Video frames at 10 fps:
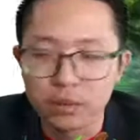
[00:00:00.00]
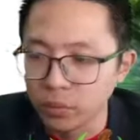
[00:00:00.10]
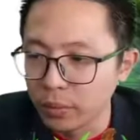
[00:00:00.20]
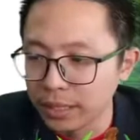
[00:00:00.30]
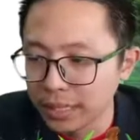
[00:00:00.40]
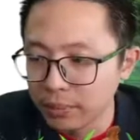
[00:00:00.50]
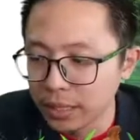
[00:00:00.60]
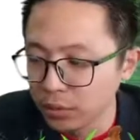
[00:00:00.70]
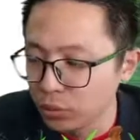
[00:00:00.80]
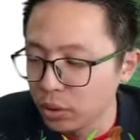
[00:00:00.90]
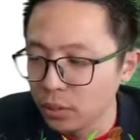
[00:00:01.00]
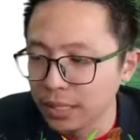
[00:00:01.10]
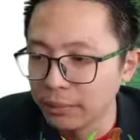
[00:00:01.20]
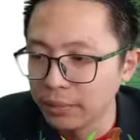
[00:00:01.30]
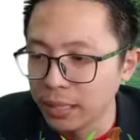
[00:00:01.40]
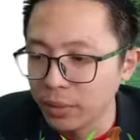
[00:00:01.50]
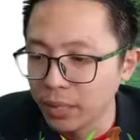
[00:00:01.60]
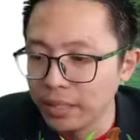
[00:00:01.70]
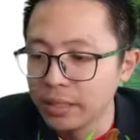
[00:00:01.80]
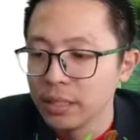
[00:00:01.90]
We want lambda 2 over lambda
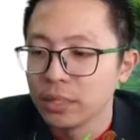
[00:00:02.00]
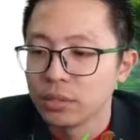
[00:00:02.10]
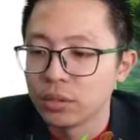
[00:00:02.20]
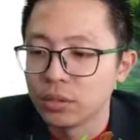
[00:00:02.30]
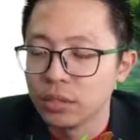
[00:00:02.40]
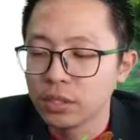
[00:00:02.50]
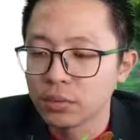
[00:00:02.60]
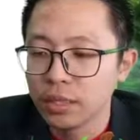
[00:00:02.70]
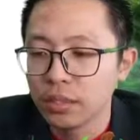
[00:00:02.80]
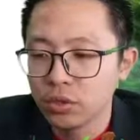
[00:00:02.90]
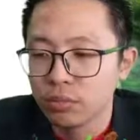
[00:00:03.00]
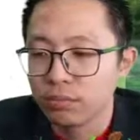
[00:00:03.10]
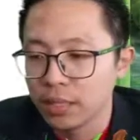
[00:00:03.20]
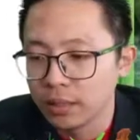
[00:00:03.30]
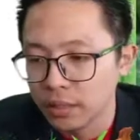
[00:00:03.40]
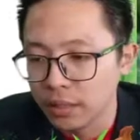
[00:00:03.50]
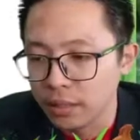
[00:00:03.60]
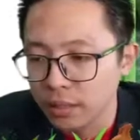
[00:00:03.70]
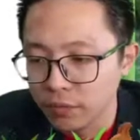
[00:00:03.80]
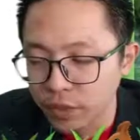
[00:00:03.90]
1. So this one need to make
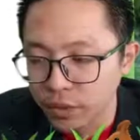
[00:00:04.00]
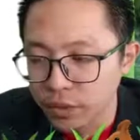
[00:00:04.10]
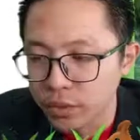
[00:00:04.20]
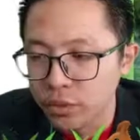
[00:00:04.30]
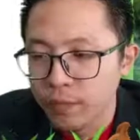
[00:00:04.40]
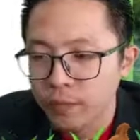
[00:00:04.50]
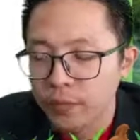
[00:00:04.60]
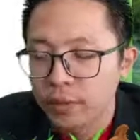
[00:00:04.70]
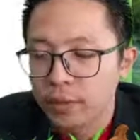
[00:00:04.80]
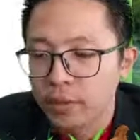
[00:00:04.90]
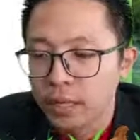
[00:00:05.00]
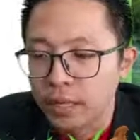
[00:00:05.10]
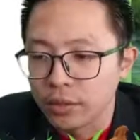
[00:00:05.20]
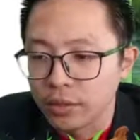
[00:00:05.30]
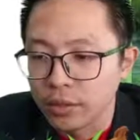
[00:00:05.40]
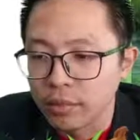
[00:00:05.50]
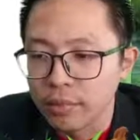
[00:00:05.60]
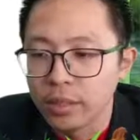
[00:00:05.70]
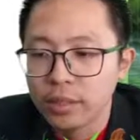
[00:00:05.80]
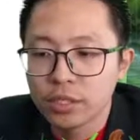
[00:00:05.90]
invert also.
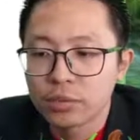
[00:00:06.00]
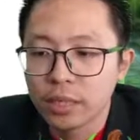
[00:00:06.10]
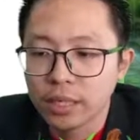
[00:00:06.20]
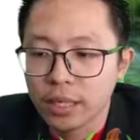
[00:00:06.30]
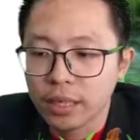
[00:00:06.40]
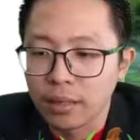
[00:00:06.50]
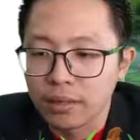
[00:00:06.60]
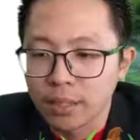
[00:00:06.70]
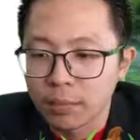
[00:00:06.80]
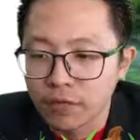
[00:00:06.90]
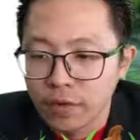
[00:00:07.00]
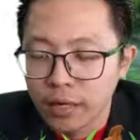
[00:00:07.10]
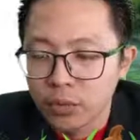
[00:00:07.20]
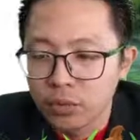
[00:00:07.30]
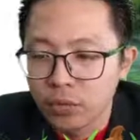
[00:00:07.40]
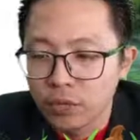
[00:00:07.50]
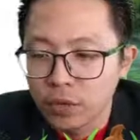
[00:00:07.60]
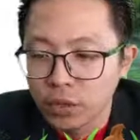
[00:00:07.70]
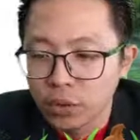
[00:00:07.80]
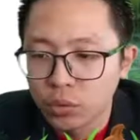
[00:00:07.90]
Remember, this one can simplify to
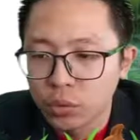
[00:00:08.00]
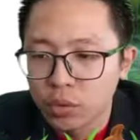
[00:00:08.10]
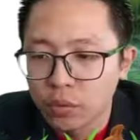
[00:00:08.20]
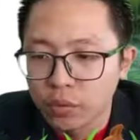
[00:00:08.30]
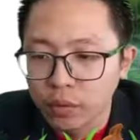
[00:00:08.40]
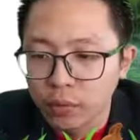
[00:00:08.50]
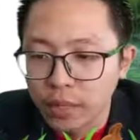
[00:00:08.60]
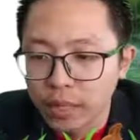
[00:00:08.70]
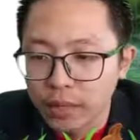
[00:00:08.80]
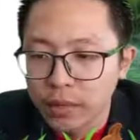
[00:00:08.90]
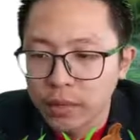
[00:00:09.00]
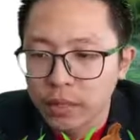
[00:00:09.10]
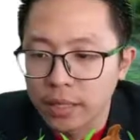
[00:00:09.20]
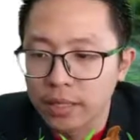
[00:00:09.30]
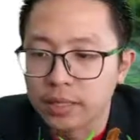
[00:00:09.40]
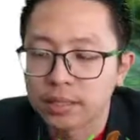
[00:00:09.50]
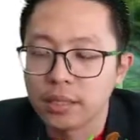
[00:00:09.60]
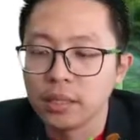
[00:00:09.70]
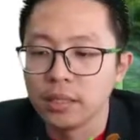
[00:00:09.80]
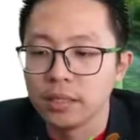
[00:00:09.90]
V2 over V1. And the
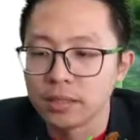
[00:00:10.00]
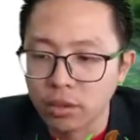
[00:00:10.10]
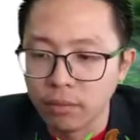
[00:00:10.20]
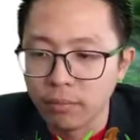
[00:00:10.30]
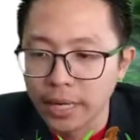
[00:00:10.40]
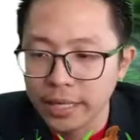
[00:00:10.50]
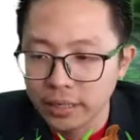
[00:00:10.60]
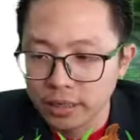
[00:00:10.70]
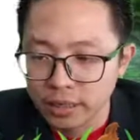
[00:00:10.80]
third is combined.